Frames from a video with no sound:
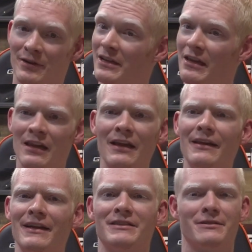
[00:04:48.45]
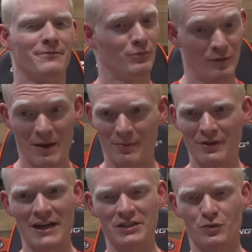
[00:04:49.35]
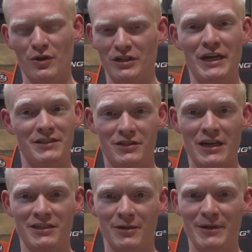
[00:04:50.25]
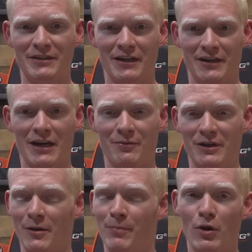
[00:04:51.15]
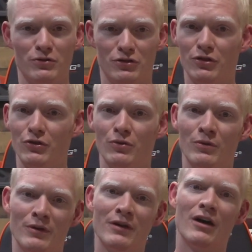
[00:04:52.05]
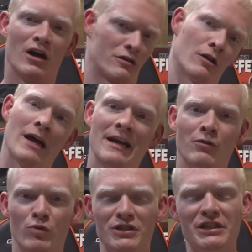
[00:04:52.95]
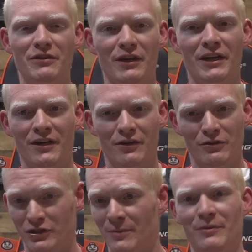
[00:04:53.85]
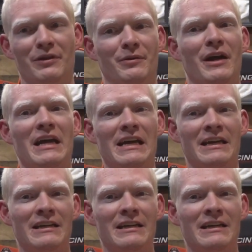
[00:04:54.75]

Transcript: Let's remember that as well. The chance this guy's going to be a Derrick Henry opposed to a Clyde Edwards-Helaire or something, right?